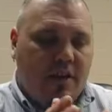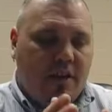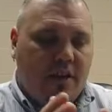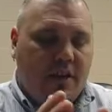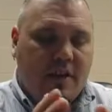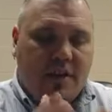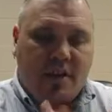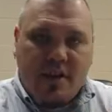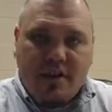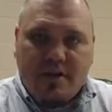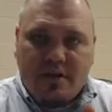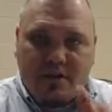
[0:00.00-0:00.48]

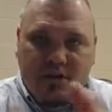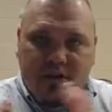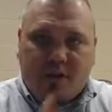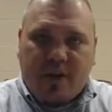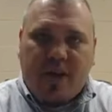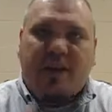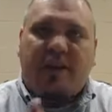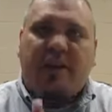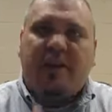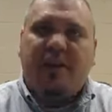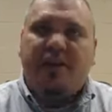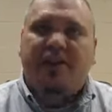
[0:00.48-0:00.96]
he's
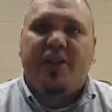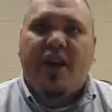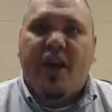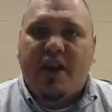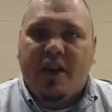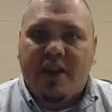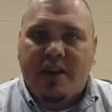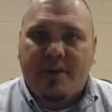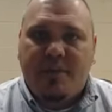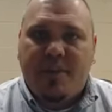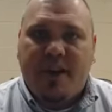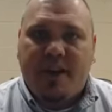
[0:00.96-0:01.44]
directly
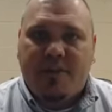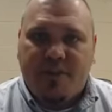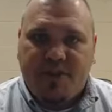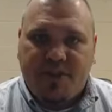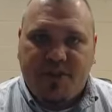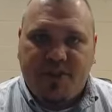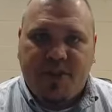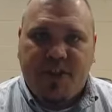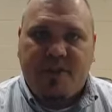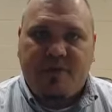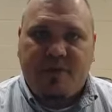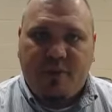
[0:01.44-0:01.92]
talking about the
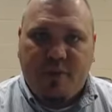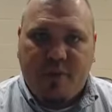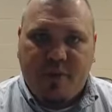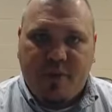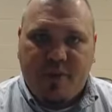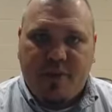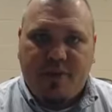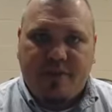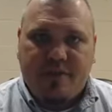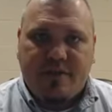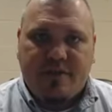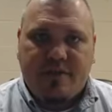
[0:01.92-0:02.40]
chief
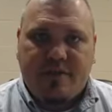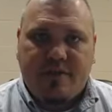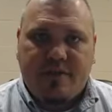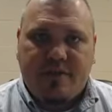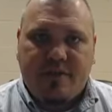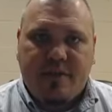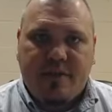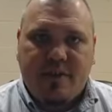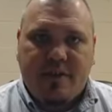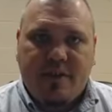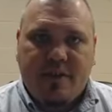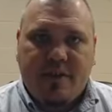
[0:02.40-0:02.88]
priests,
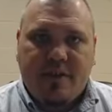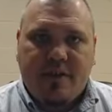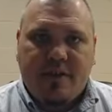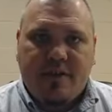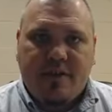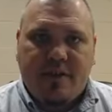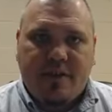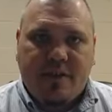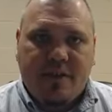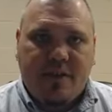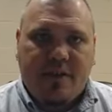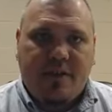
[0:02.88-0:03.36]

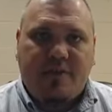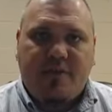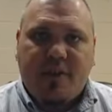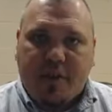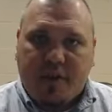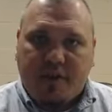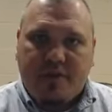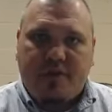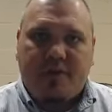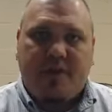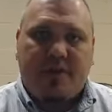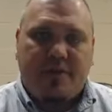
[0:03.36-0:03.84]
the
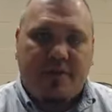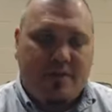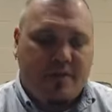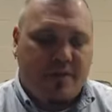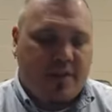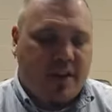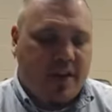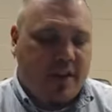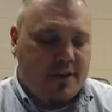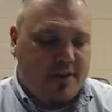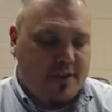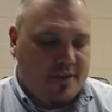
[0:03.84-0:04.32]
Pharisees and
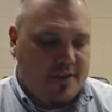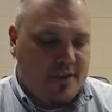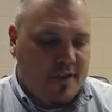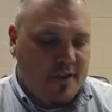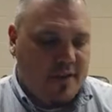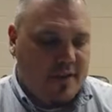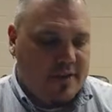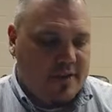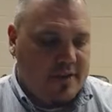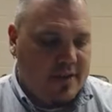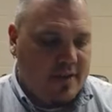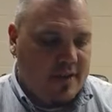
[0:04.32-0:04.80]

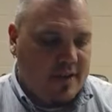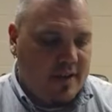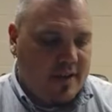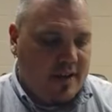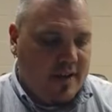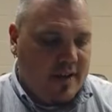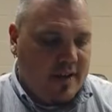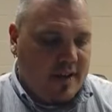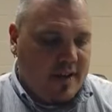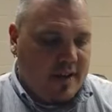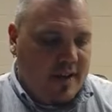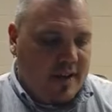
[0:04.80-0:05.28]
Sadducees.
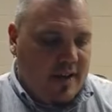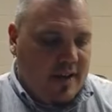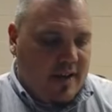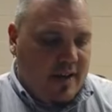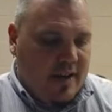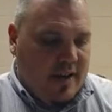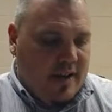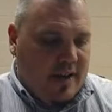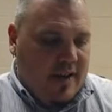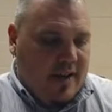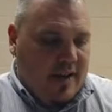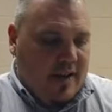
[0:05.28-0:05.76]

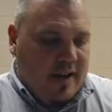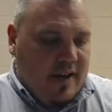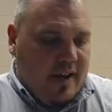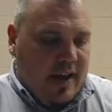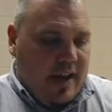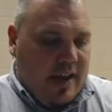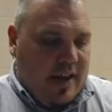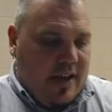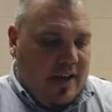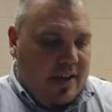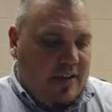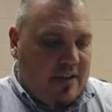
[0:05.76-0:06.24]

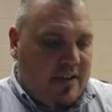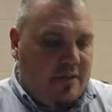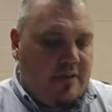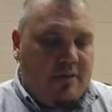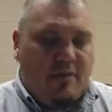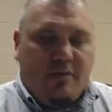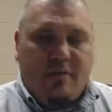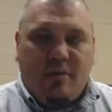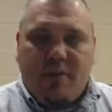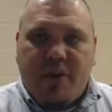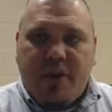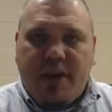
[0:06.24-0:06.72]
And
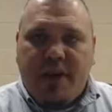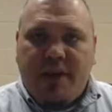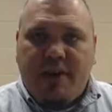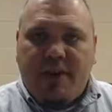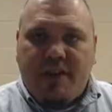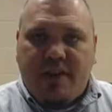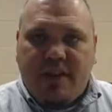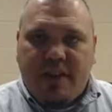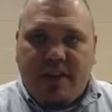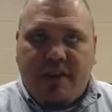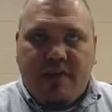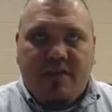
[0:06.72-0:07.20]
we
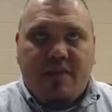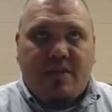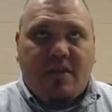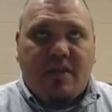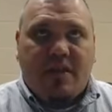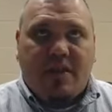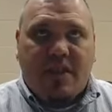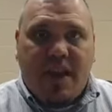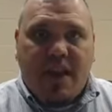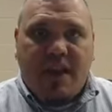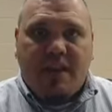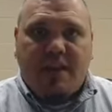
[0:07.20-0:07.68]

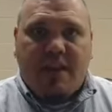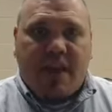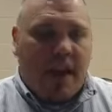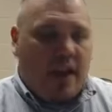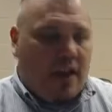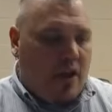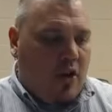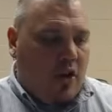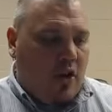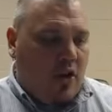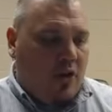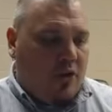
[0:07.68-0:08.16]
see
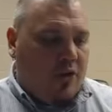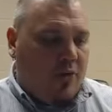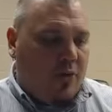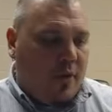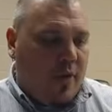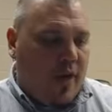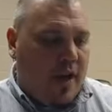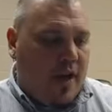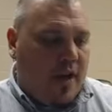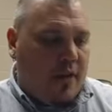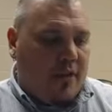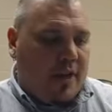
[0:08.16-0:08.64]
that all
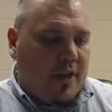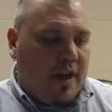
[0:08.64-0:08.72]
throughout the